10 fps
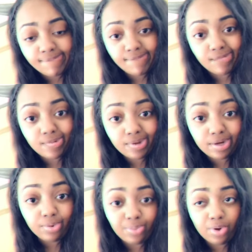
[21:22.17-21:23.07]
doing
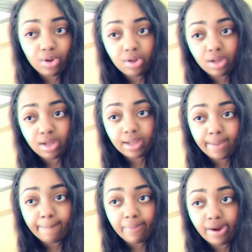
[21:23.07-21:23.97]
the wrong
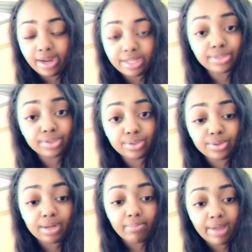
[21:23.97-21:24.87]
appraisal
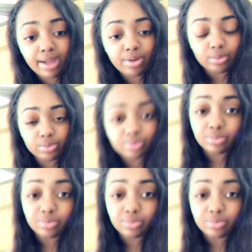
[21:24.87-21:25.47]
amount,